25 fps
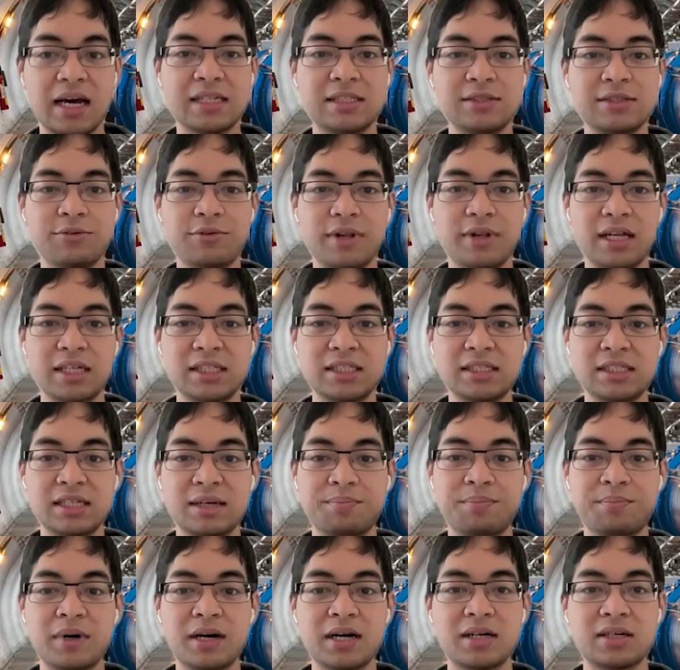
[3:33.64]
as well as
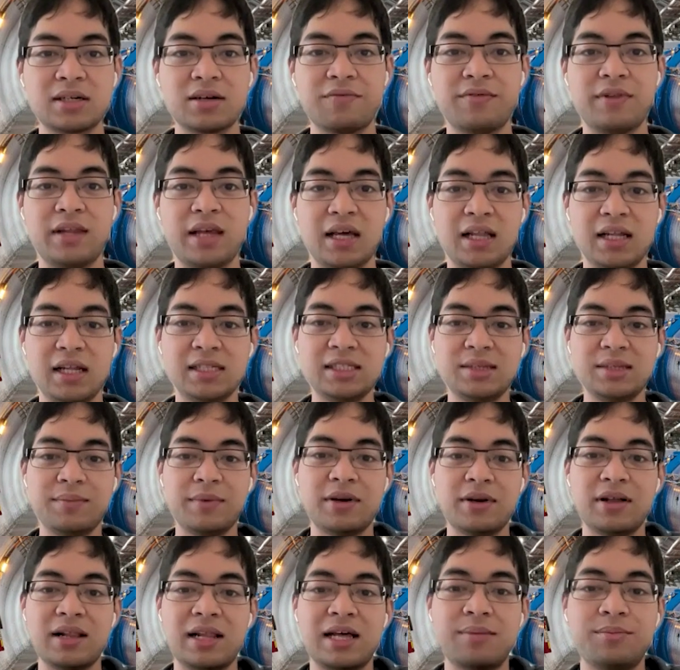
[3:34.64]
a part of the
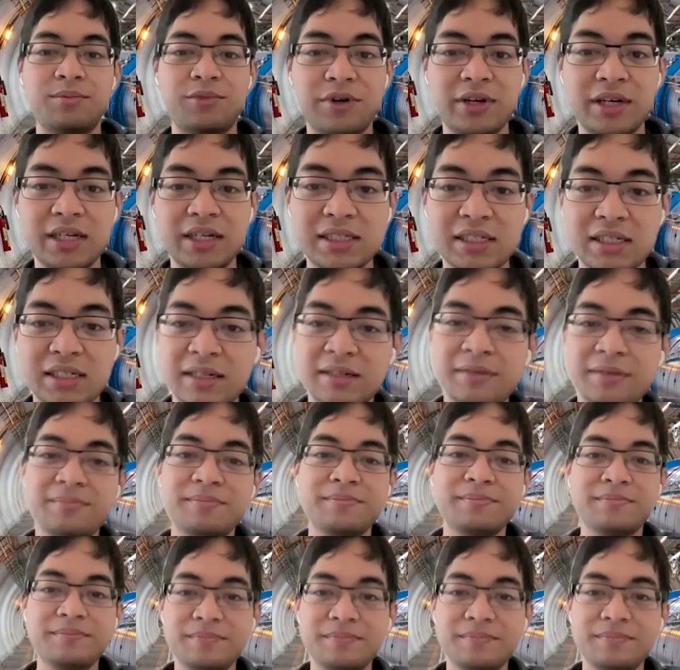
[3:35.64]
LETB collaboration.